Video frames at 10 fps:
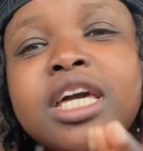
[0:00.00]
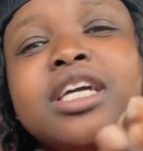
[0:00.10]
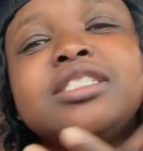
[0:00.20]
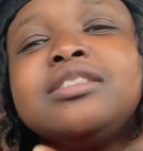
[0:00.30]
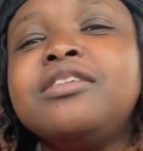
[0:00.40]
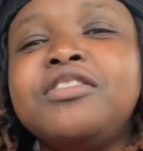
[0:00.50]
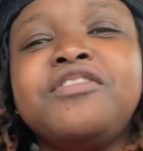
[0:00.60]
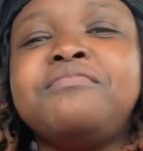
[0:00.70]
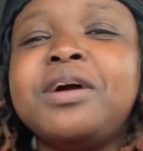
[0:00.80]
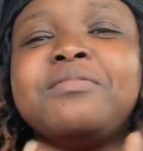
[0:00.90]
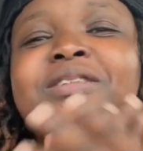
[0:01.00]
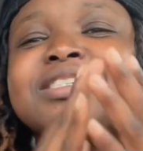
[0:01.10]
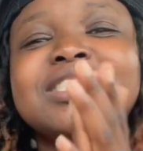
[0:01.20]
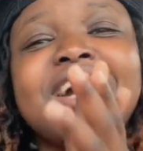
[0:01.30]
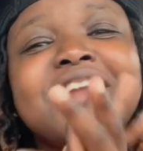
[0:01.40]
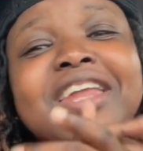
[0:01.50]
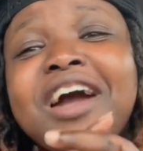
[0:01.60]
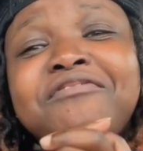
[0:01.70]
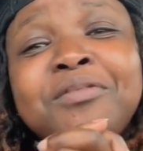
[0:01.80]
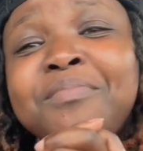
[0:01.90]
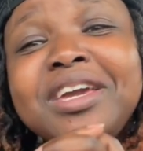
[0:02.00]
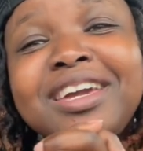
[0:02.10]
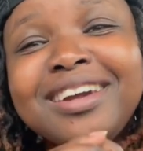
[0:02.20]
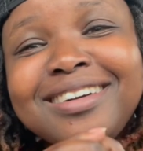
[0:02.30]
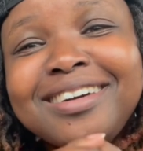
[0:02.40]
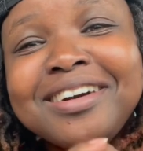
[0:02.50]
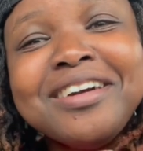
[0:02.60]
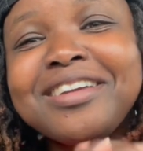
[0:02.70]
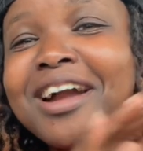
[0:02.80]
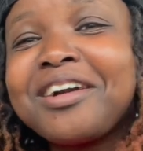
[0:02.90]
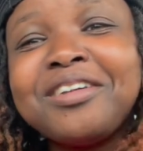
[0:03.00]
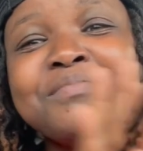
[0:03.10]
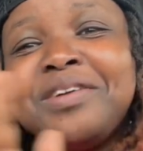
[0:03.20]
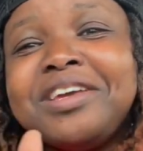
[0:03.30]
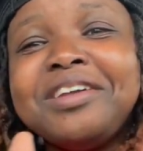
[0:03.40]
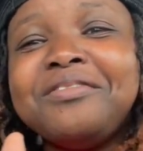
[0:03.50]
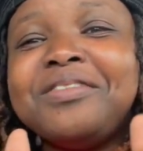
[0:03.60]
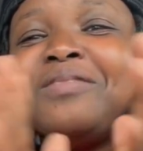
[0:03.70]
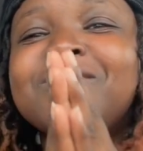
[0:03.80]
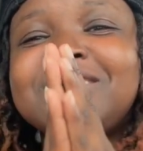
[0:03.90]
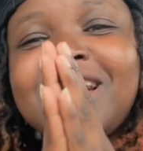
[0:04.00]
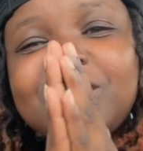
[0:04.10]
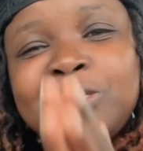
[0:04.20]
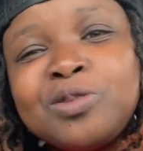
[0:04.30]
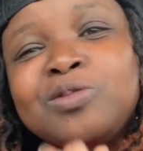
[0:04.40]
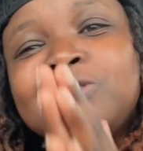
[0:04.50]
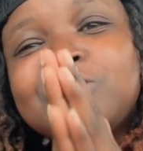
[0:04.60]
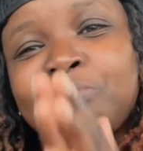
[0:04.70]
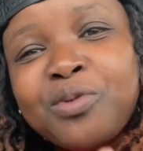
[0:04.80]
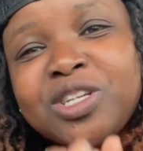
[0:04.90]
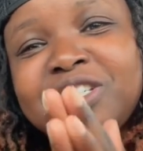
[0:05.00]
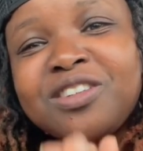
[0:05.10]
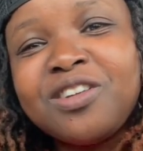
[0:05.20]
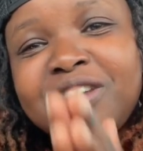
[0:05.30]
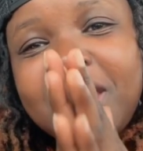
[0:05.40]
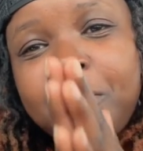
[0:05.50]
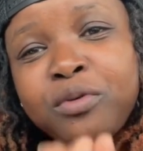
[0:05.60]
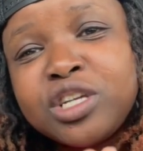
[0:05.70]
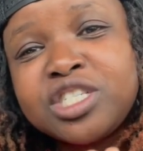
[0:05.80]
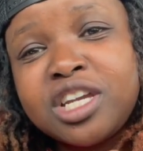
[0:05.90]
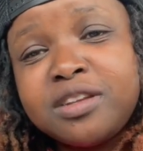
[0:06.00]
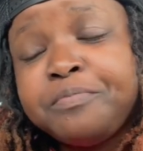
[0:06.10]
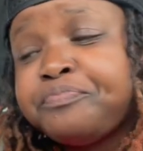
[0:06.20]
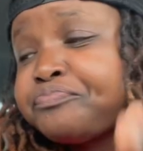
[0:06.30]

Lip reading: It's love, baby, because y'all didn't have to be here. Y'all could have been anywhere, but y'all choose to support your girl, and I appreciate it.